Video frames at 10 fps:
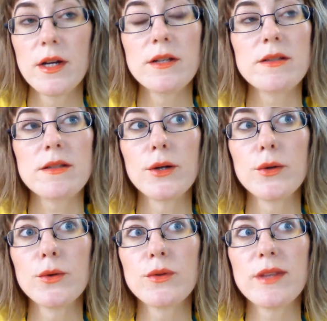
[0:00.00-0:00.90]

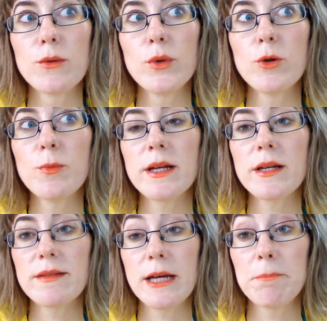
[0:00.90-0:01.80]
So there
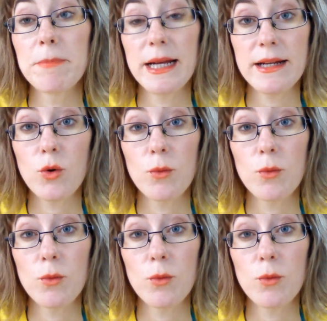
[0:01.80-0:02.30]
may